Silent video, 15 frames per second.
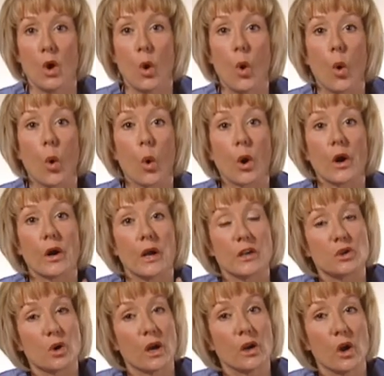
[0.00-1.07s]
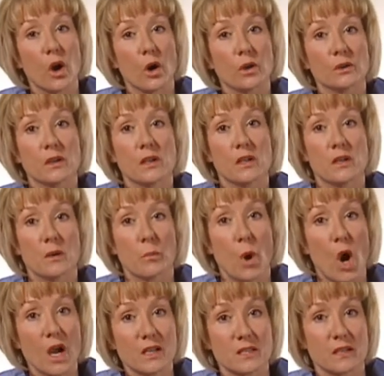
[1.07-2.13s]
or a drug called
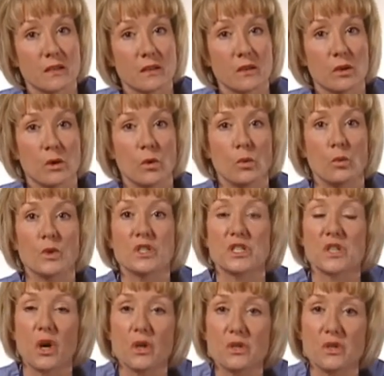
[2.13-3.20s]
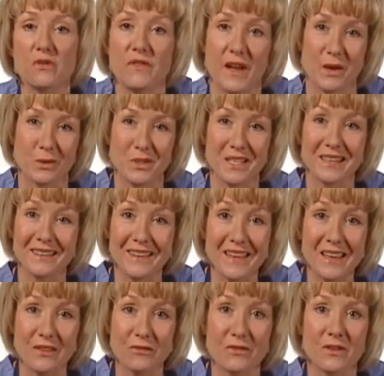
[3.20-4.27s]
naproxen, which is also found in
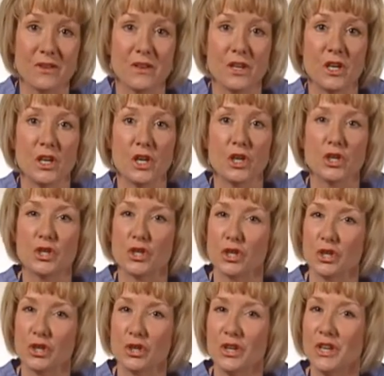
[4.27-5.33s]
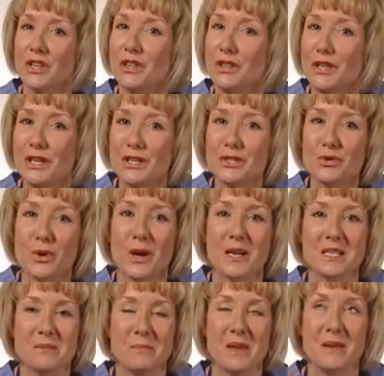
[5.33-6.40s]
Aleve. Sure, these
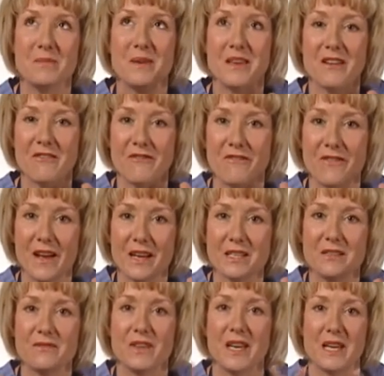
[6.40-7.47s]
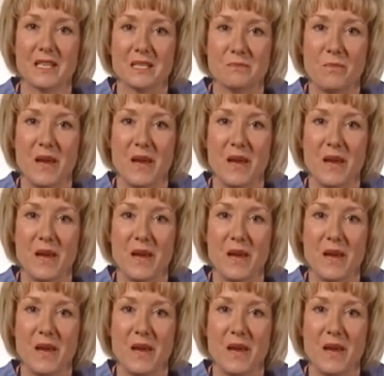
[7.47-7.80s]
drugs may be effective against